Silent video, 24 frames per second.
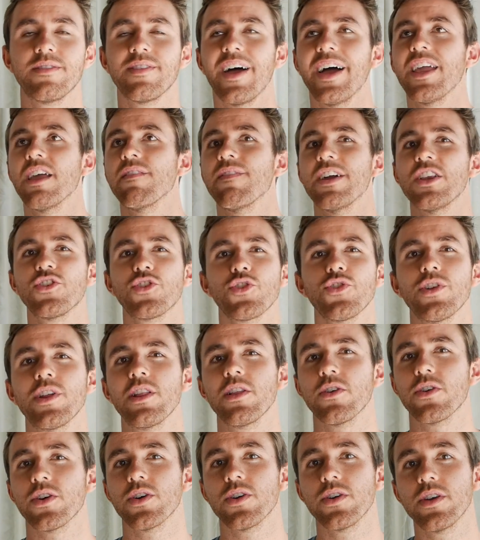I eventually
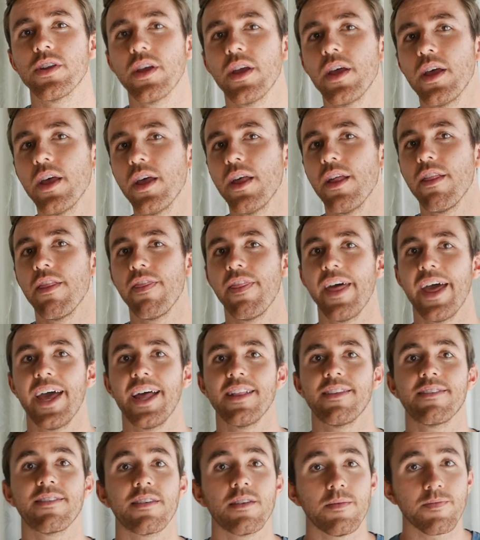learned
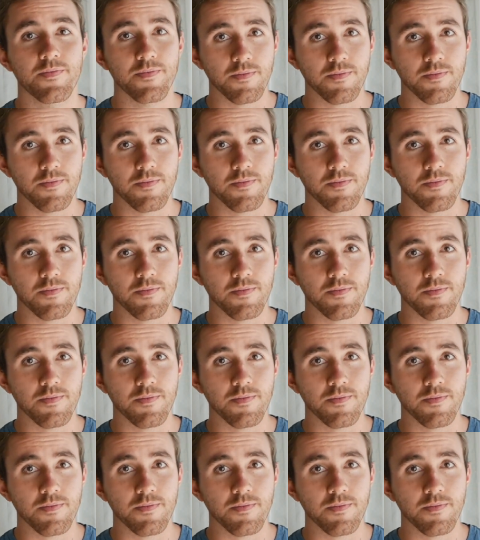that